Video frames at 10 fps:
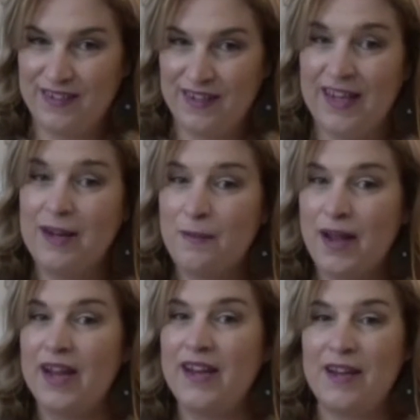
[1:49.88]
and it
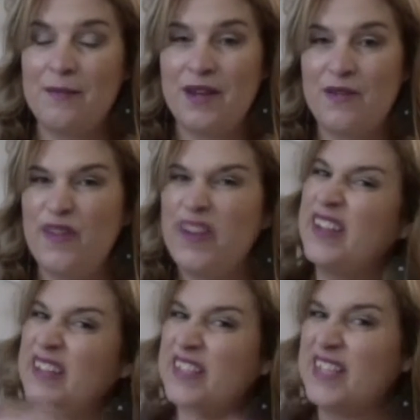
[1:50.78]
may fit
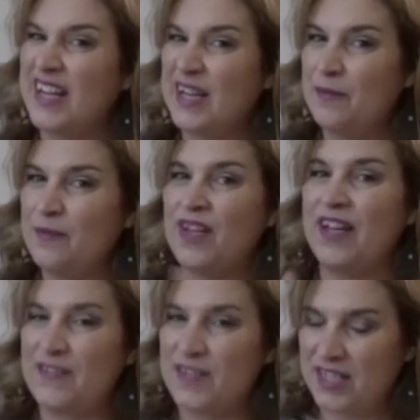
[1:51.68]
in the time, the
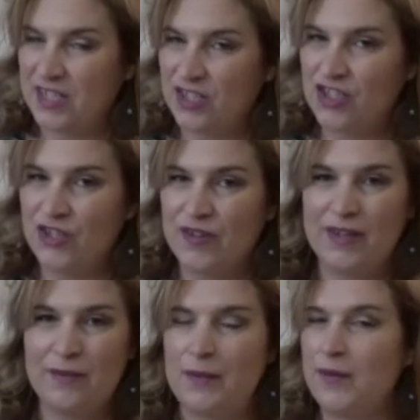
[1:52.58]
life stage that you're
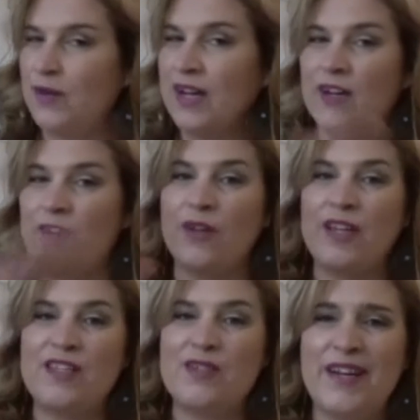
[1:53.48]
in, maybe you got little
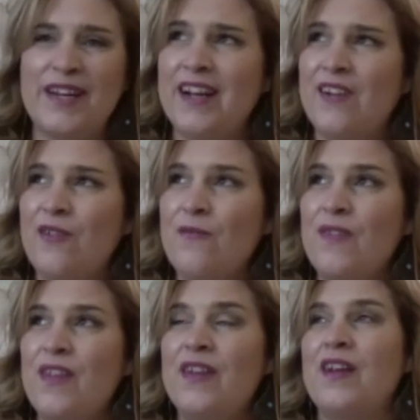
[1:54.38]
kids right now,
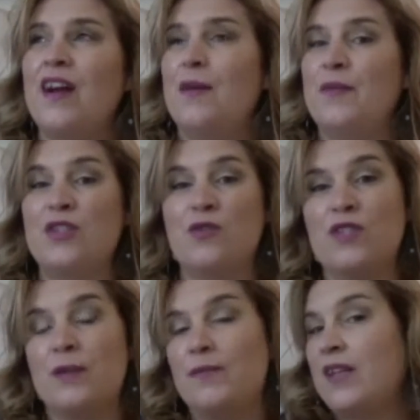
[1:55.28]
and so
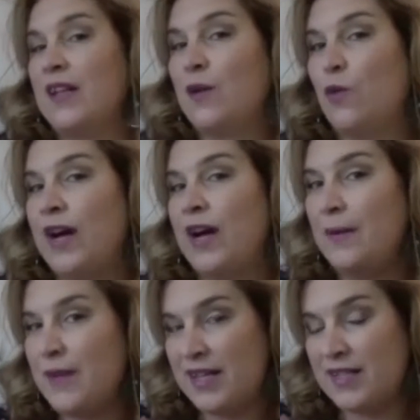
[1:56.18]
something like what
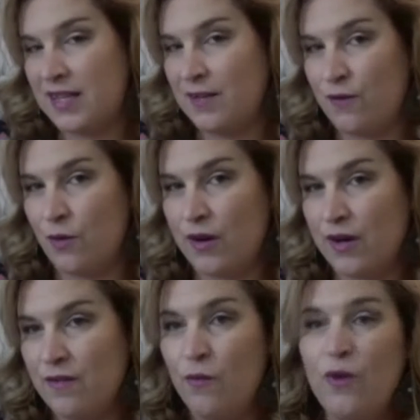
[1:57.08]
I'm asking
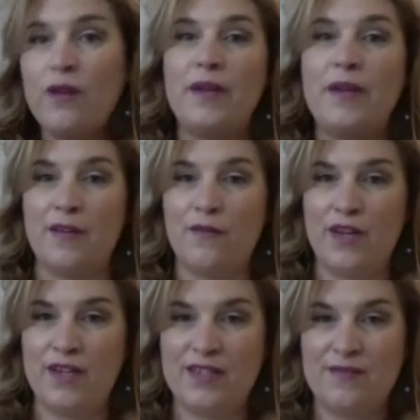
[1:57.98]
for would be a
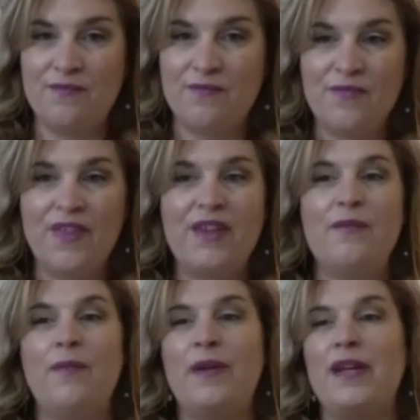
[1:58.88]
fit.
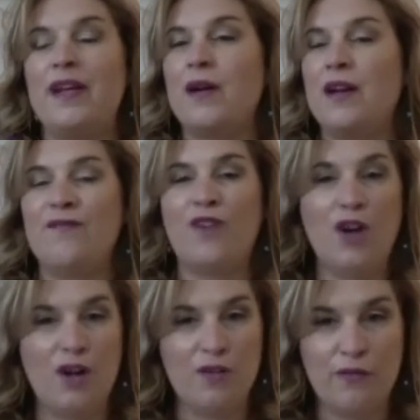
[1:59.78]
Being
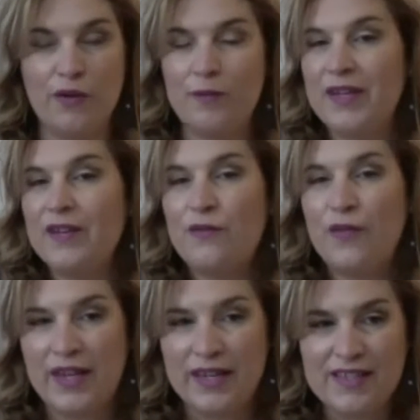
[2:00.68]
involved would be a
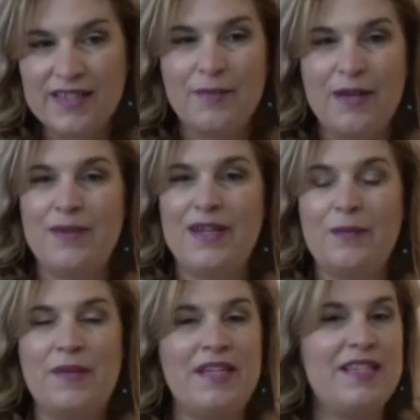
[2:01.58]
fit, maybe at a
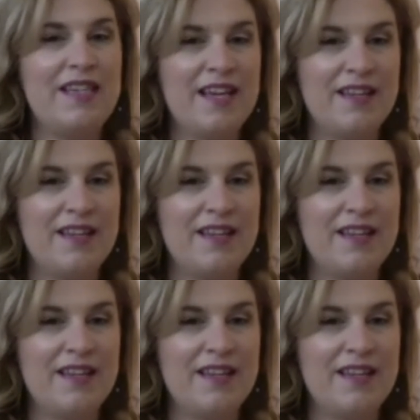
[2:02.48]
PTA